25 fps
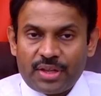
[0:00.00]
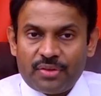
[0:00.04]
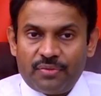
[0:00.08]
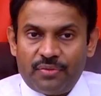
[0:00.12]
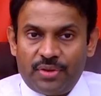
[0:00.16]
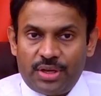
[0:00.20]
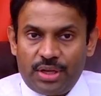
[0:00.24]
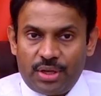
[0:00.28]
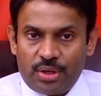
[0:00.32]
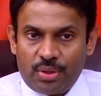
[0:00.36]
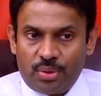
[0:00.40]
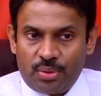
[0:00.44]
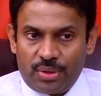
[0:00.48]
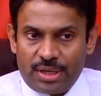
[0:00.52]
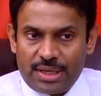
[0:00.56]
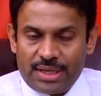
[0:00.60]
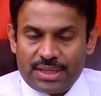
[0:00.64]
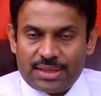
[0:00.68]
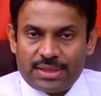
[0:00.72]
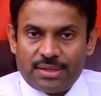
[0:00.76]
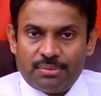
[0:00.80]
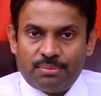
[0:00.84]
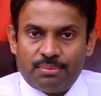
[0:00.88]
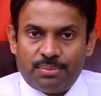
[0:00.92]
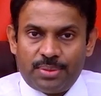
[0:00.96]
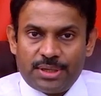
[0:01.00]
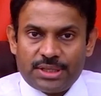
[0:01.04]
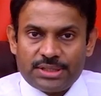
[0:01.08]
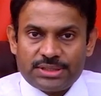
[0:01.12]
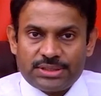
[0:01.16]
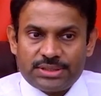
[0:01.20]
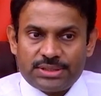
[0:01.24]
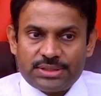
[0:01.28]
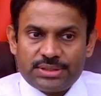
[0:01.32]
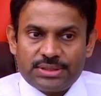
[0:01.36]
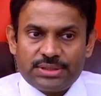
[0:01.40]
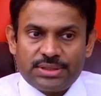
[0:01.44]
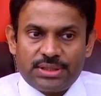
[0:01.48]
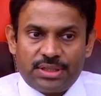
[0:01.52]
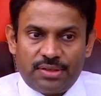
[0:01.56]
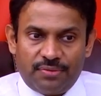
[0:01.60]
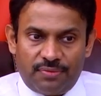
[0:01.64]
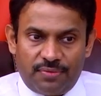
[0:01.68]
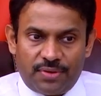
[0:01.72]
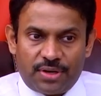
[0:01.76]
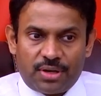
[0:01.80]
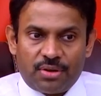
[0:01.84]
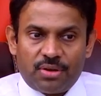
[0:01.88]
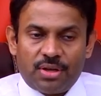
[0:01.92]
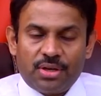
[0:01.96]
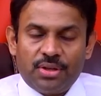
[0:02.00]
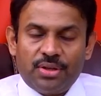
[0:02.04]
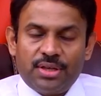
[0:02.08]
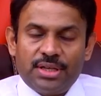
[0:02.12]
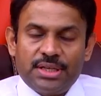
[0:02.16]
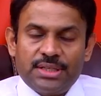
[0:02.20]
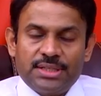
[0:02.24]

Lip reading: when you're going in the bus, if at all